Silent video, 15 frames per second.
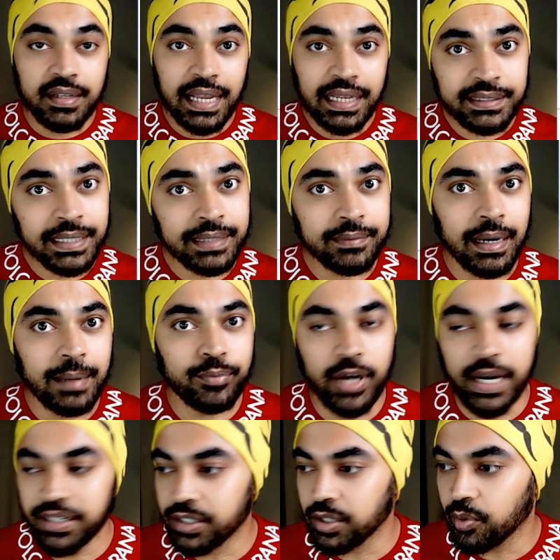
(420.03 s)
next thing that I'm
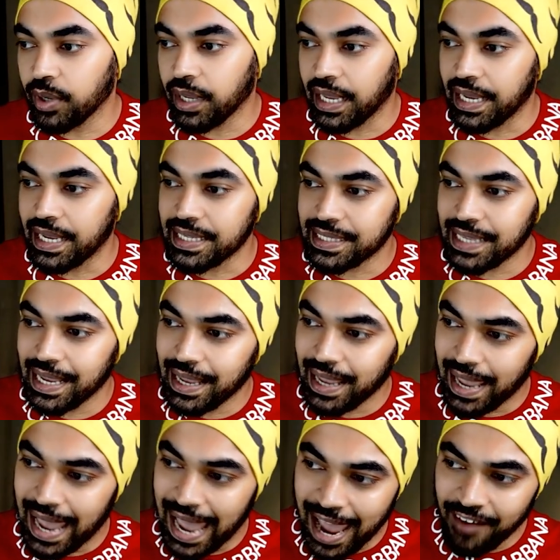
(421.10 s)
trying to do is
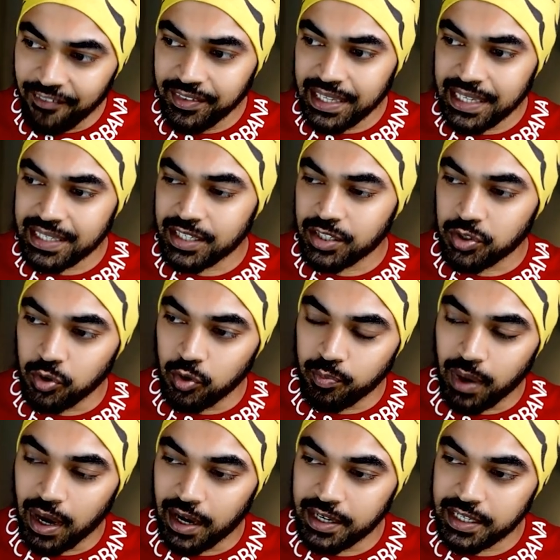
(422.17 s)
have these two
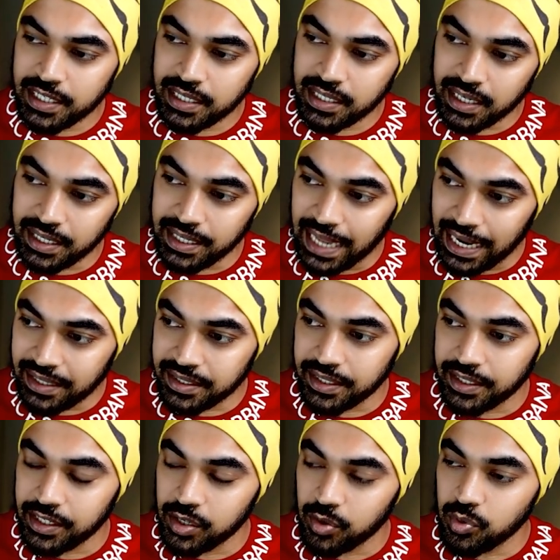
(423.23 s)
bars
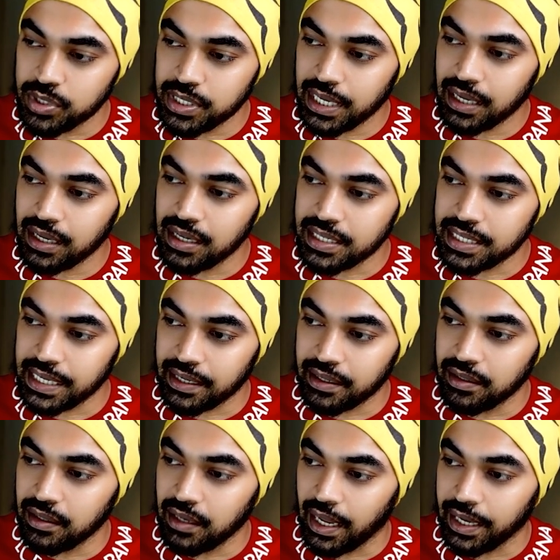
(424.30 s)
connected using a
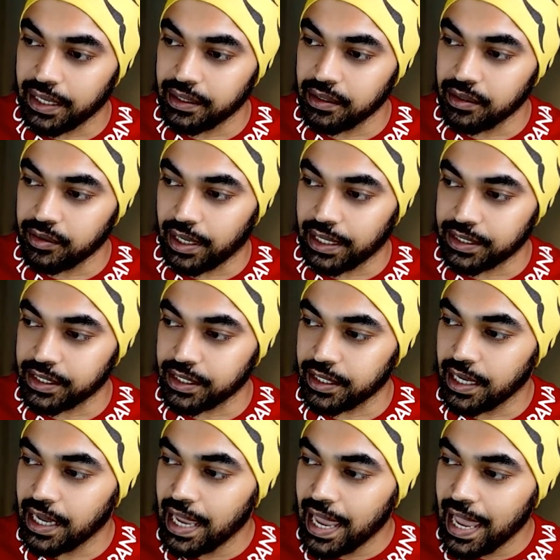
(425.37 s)
single line right here.